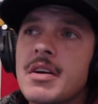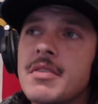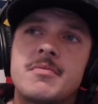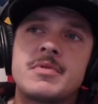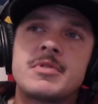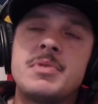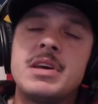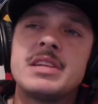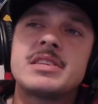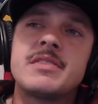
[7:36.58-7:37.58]

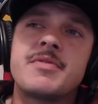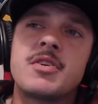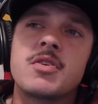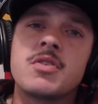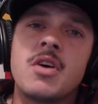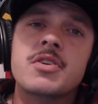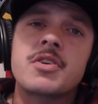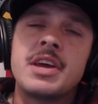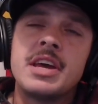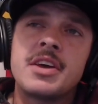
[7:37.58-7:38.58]
Depends. If they're a longer
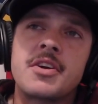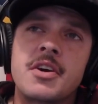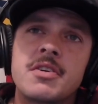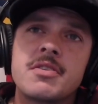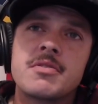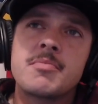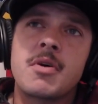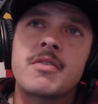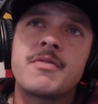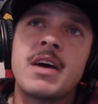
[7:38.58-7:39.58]
hitter, par
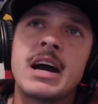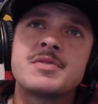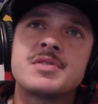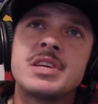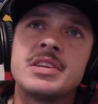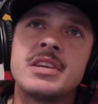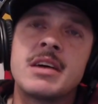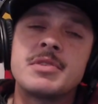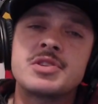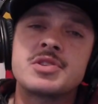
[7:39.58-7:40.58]
5s tend to not
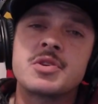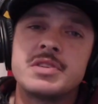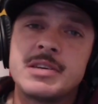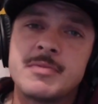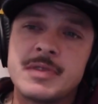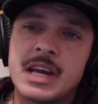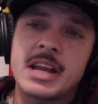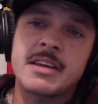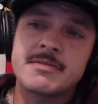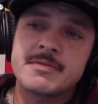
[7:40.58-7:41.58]
be so
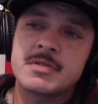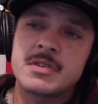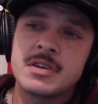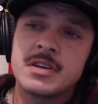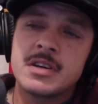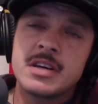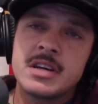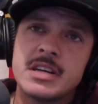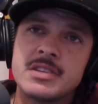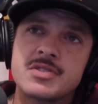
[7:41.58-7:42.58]
intimidating.
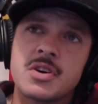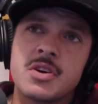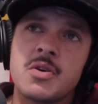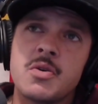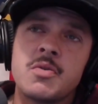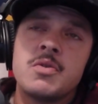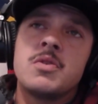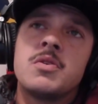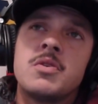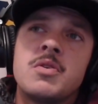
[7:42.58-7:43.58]
And so
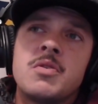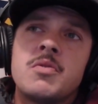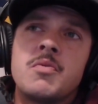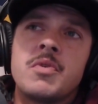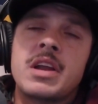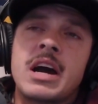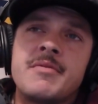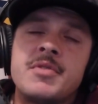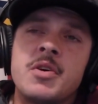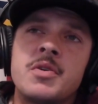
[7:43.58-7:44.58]
what I've
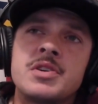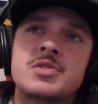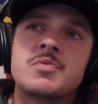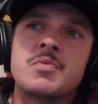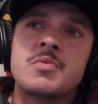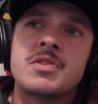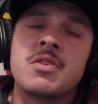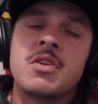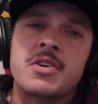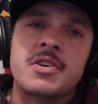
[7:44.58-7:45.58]
noticed with the
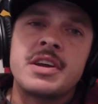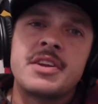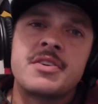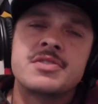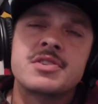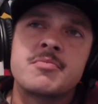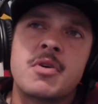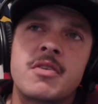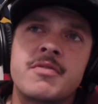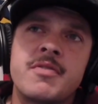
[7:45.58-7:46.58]
longer hitters on
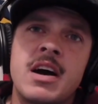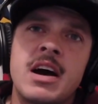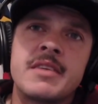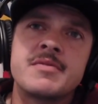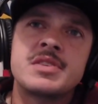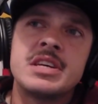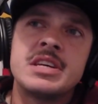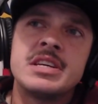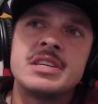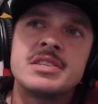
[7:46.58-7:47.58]
par 5s
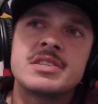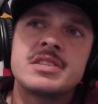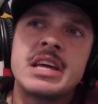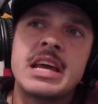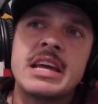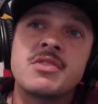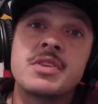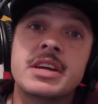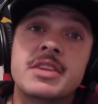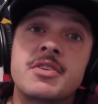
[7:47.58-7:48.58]
is they
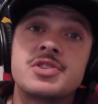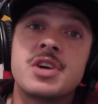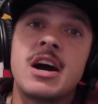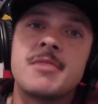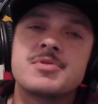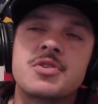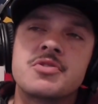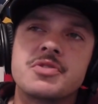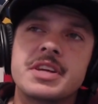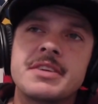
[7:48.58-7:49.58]
lick their chops early.